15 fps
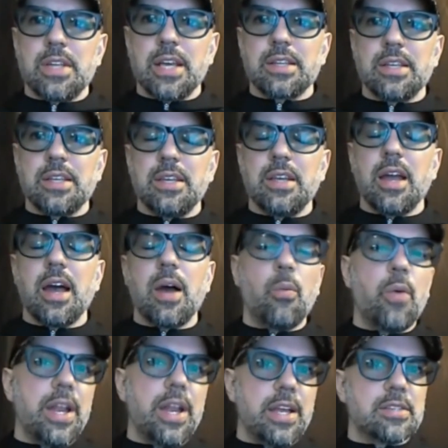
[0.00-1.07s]
the
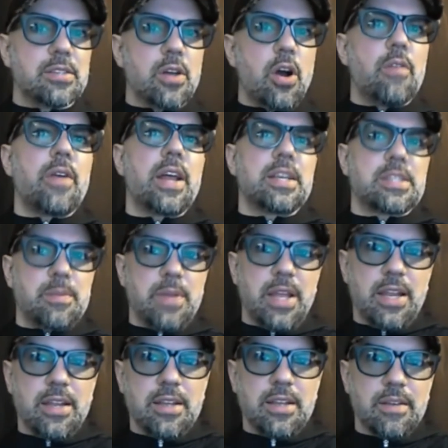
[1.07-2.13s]
witness
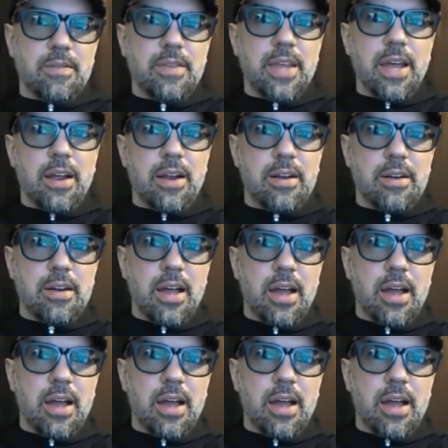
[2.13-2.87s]
overestimated their